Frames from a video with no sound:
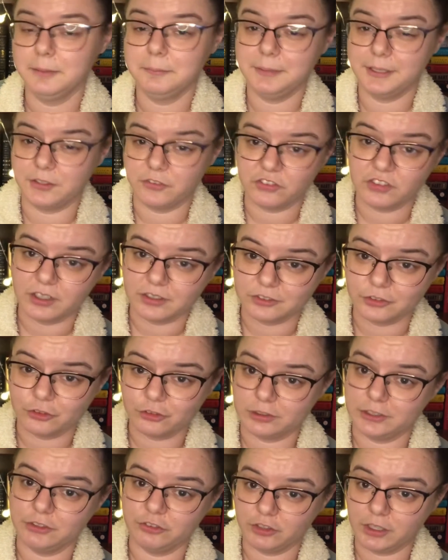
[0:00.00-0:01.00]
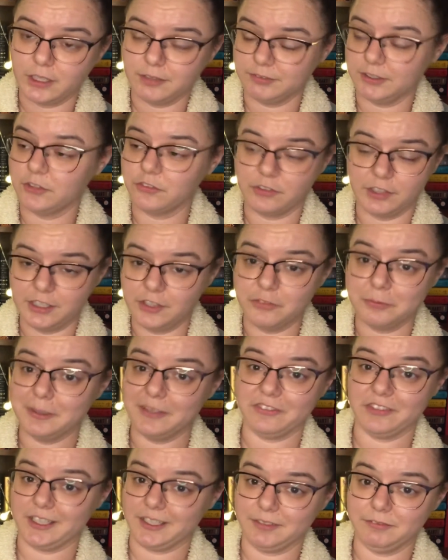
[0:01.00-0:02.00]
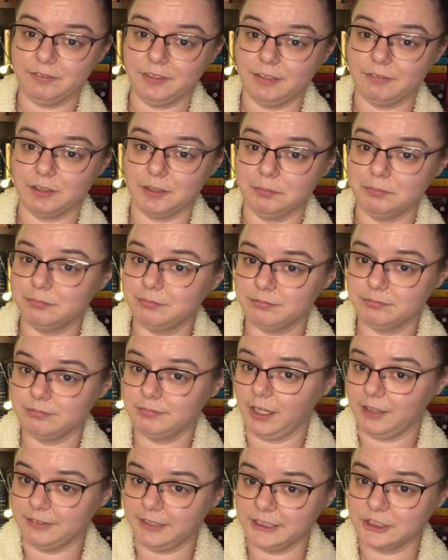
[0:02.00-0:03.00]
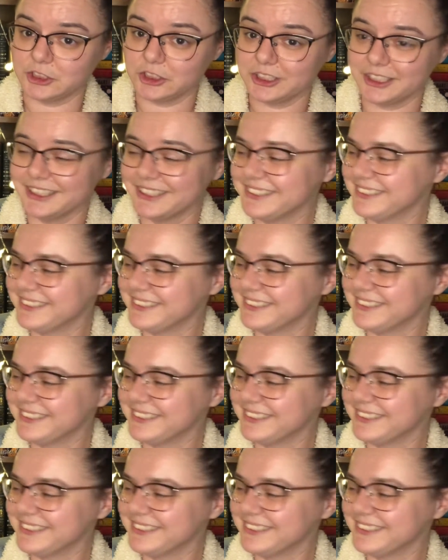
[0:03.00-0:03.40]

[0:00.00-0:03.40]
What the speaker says: because Doctor Strange obviously is my second favorite Avenger.